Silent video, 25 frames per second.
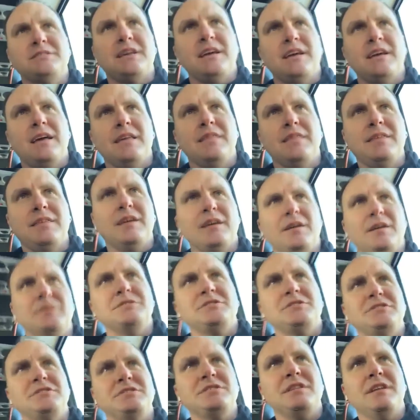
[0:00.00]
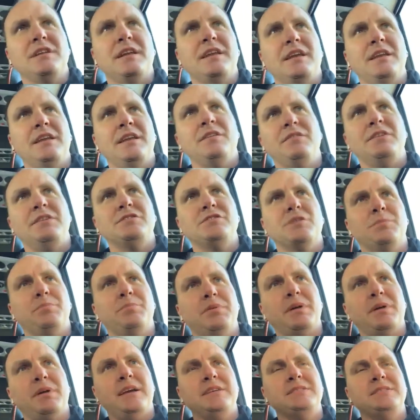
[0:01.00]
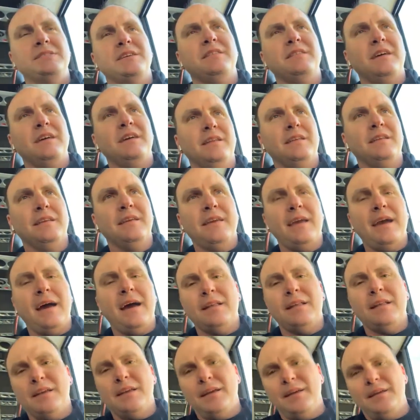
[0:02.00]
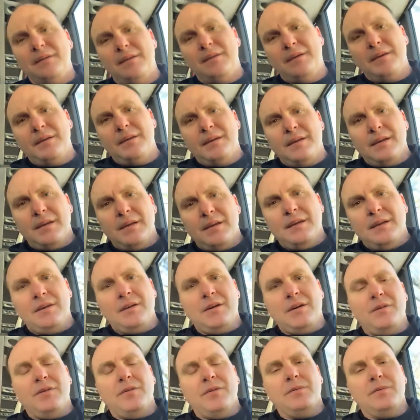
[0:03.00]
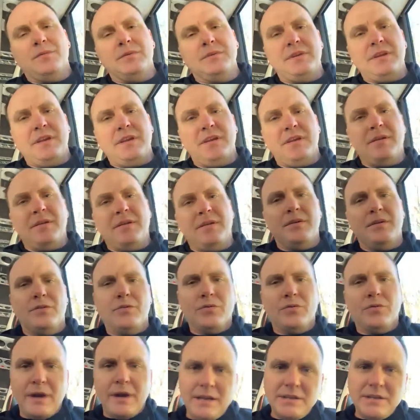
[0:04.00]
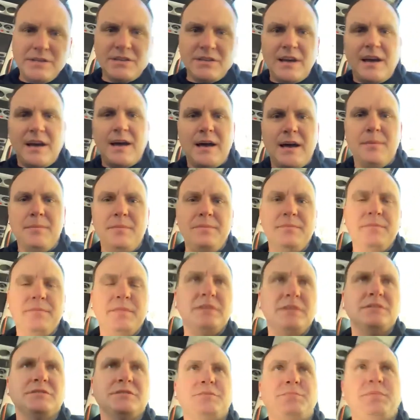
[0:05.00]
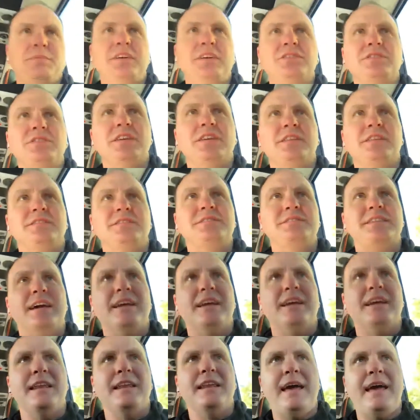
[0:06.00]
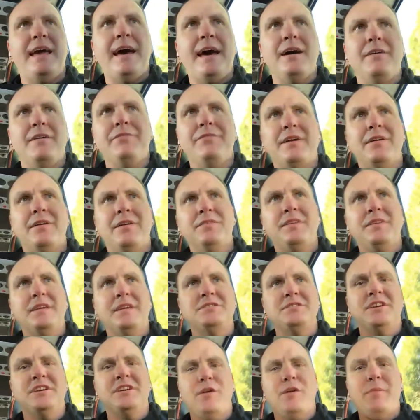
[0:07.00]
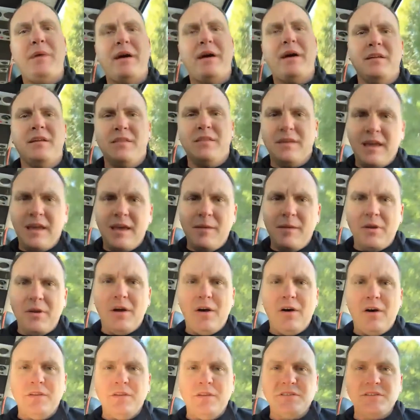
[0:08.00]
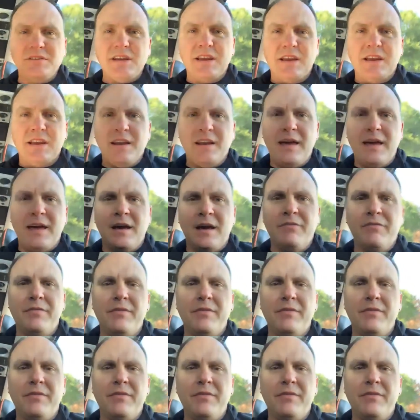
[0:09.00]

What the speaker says: I think it was just a lot of individual plays. I thought Callie, did a great job, especially in the second half. I don't think she came out of the game at all in the second half.